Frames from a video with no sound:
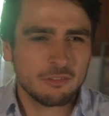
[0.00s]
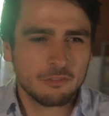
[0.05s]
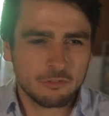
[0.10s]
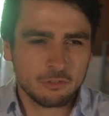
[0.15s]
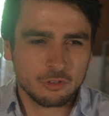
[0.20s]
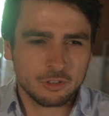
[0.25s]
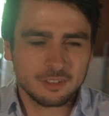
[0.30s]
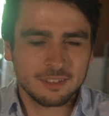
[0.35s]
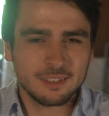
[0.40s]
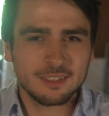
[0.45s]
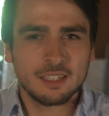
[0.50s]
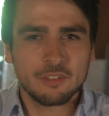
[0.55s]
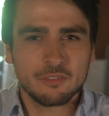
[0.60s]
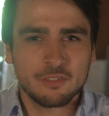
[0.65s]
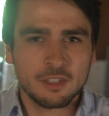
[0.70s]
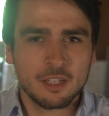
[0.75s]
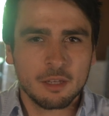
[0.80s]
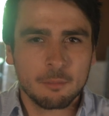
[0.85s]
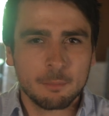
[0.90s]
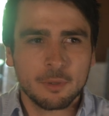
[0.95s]
for a
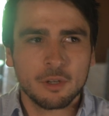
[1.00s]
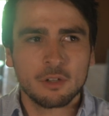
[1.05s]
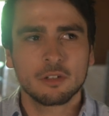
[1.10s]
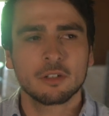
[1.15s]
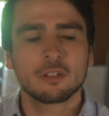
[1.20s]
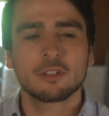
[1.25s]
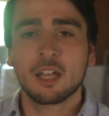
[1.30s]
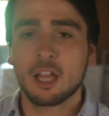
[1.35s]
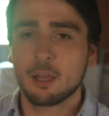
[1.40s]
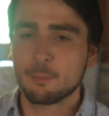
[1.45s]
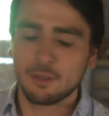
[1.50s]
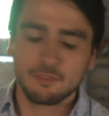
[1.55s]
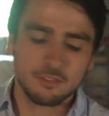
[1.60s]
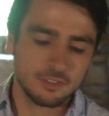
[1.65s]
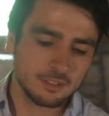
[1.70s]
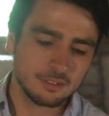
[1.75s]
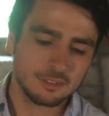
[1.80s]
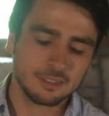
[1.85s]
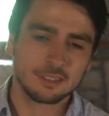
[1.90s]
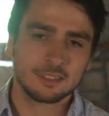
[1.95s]
significant period of time, ever
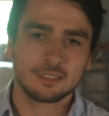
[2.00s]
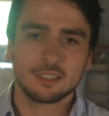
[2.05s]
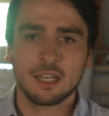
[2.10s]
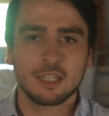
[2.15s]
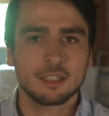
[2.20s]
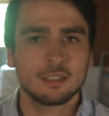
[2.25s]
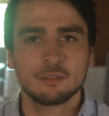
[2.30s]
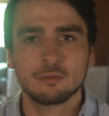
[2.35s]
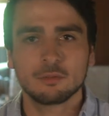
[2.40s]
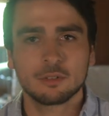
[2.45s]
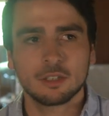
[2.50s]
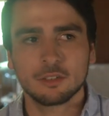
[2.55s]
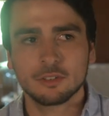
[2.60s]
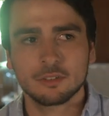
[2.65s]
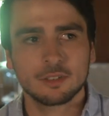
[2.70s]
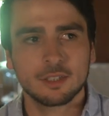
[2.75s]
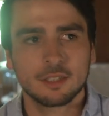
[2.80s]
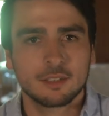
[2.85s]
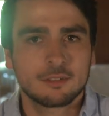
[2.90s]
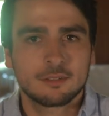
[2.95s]
since I started when I was
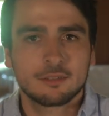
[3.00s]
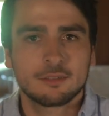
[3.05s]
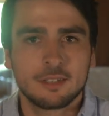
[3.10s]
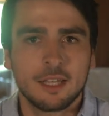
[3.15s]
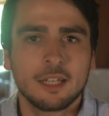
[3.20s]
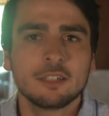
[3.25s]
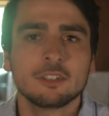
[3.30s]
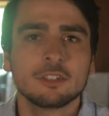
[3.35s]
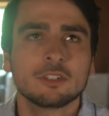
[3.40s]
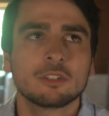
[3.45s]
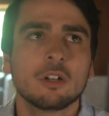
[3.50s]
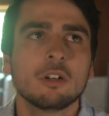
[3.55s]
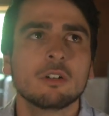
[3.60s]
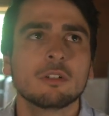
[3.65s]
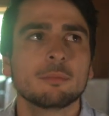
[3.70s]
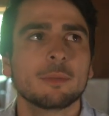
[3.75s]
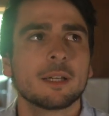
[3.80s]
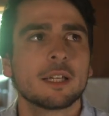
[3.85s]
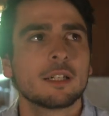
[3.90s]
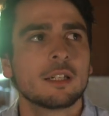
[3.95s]
like ten years
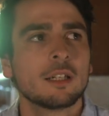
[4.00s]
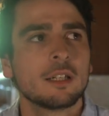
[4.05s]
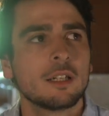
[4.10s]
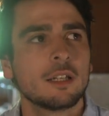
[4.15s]
old, man.